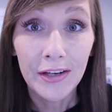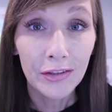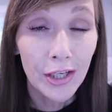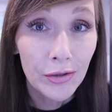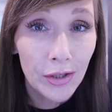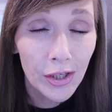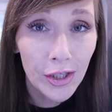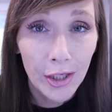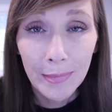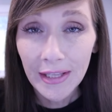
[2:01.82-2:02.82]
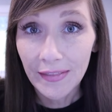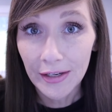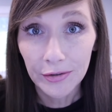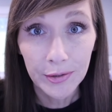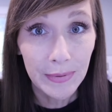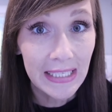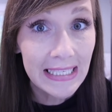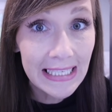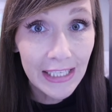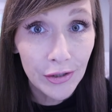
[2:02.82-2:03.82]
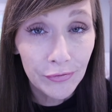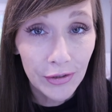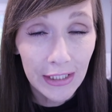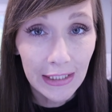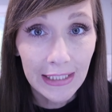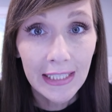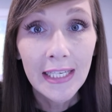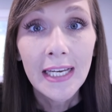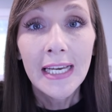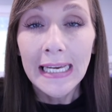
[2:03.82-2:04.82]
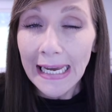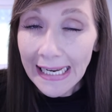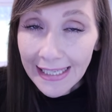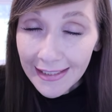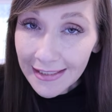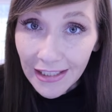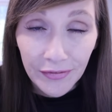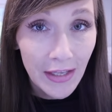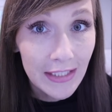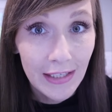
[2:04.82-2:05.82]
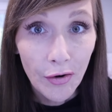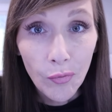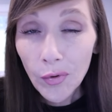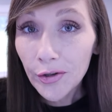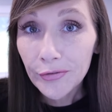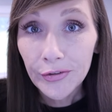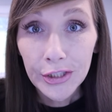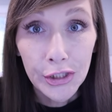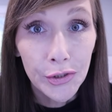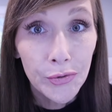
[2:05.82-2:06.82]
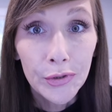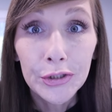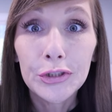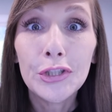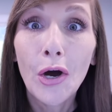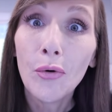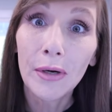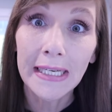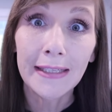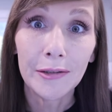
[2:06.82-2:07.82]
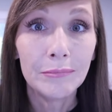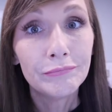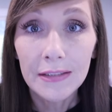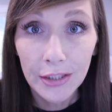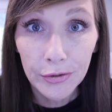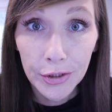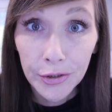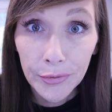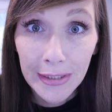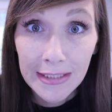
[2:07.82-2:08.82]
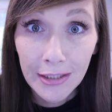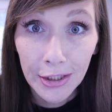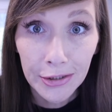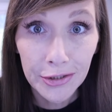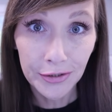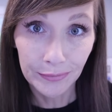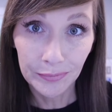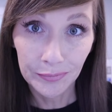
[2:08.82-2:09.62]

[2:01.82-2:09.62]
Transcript: are low carb, that are going to be keto friendly. And if they don't work for you, don't eat them. So do your research.